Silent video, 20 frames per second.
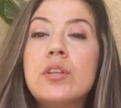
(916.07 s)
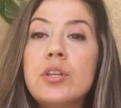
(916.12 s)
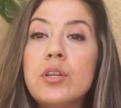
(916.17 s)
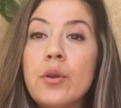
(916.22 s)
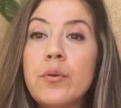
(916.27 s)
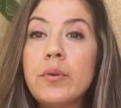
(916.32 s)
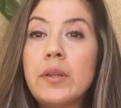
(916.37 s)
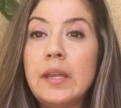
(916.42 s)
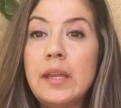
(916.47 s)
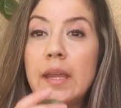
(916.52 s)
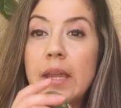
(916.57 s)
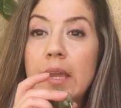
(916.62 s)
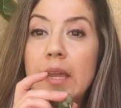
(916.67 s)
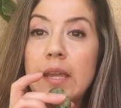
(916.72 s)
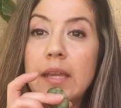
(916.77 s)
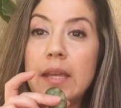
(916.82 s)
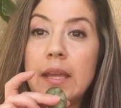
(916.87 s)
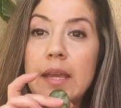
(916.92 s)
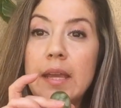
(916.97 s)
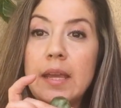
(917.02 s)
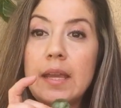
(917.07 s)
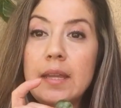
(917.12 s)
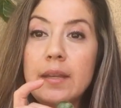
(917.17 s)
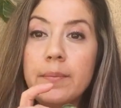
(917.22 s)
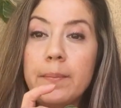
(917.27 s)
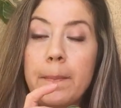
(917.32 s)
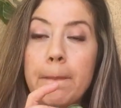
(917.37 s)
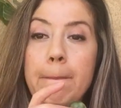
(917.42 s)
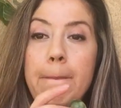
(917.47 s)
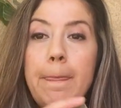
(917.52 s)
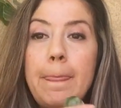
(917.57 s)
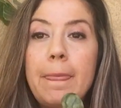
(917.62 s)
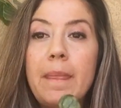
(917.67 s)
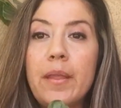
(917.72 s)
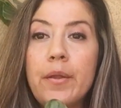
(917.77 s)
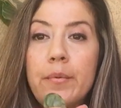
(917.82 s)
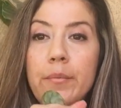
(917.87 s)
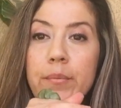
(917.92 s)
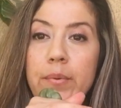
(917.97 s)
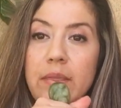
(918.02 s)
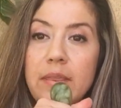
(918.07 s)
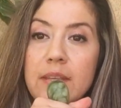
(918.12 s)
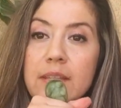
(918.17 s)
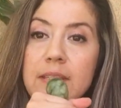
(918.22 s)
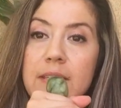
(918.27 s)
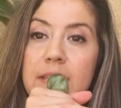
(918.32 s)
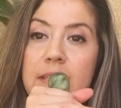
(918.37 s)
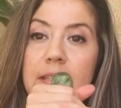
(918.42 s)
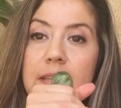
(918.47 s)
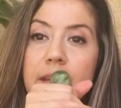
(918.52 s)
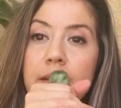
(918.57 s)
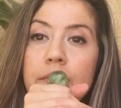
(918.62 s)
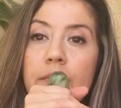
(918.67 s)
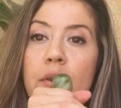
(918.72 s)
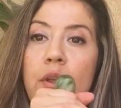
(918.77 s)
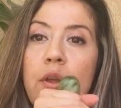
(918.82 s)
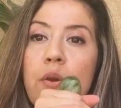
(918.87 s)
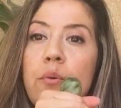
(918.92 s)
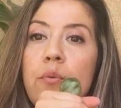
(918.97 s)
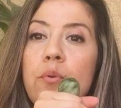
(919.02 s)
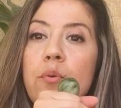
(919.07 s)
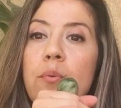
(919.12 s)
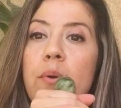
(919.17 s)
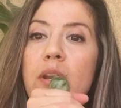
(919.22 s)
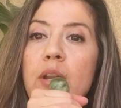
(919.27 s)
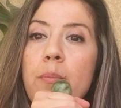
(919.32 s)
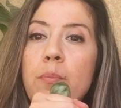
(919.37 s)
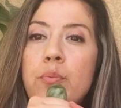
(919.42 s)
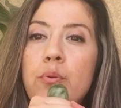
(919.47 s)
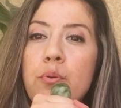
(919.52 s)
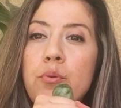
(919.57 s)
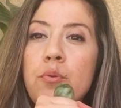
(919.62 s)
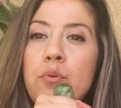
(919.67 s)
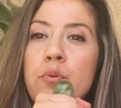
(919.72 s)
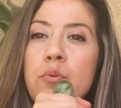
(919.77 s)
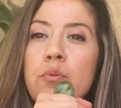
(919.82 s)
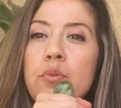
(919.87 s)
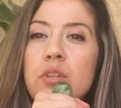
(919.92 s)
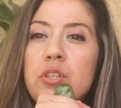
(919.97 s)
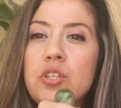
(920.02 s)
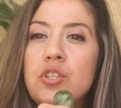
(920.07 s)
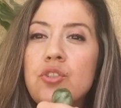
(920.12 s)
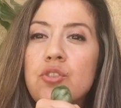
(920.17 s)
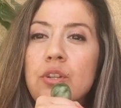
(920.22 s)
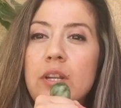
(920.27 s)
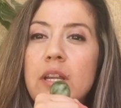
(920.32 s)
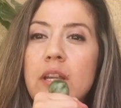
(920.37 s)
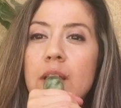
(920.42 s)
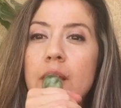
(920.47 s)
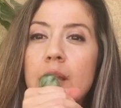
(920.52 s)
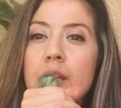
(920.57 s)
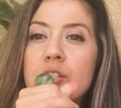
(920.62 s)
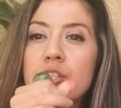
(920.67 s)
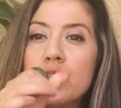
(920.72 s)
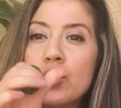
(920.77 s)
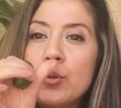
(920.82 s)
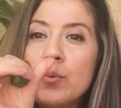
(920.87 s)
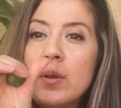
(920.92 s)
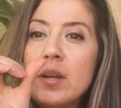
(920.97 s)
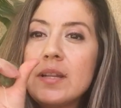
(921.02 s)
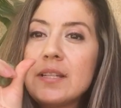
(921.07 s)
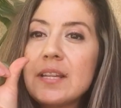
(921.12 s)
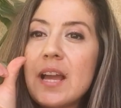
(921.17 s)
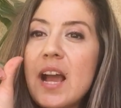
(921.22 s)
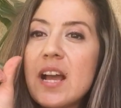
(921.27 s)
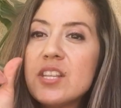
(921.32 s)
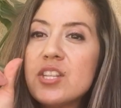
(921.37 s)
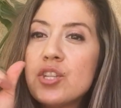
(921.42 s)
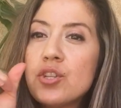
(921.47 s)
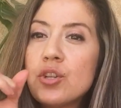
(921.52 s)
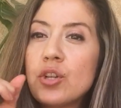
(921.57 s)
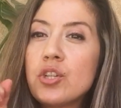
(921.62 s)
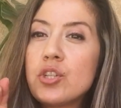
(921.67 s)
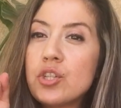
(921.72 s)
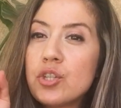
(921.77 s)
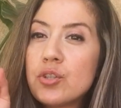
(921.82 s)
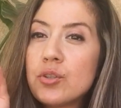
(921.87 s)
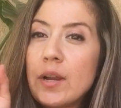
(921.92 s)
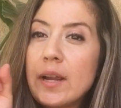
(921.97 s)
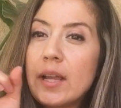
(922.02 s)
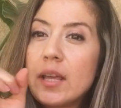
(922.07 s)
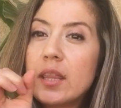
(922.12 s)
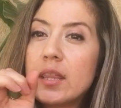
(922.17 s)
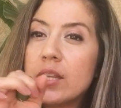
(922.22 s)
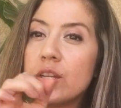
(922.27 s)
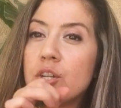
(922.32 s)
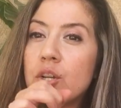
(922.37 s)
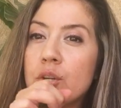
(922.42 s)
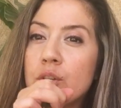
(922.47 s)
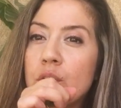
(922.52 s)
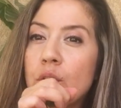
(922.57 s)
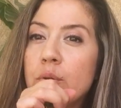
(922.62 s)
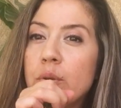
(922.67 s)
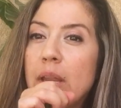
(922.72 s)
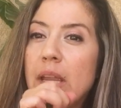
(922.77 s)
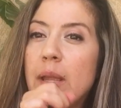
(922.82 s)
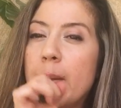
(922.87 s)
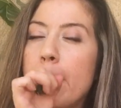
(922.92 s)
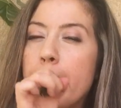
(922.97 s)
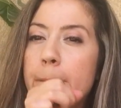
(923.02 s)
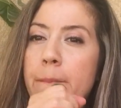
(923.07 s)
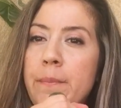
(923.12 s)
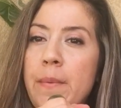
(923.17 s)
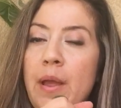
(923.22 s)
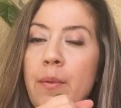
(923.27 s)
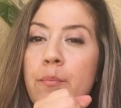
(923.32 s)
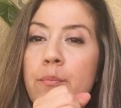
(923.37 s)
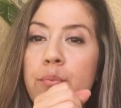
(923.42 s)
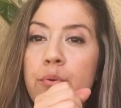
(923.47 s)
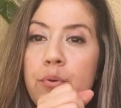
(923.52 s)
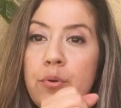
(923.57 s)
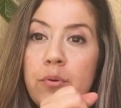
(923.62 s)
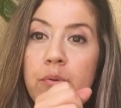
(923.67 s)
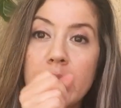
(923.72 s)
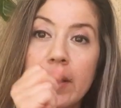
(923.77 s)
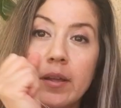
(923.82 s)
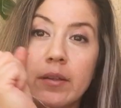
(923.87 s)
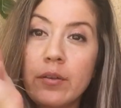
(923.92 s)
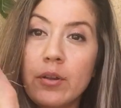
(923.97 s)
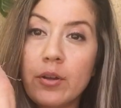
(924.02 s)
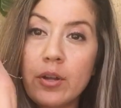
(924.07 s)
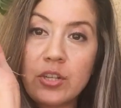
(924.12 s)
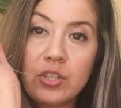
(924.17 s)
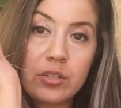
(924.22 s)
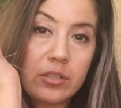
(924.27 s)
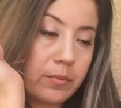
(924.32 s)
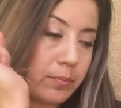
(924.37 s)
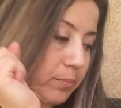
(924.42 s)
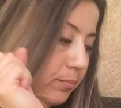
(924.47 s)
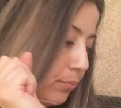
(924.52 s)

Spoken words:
the yoni egg in, when this is in, we want to pull the string. So you want to test your strength in your yoni and pull it. I just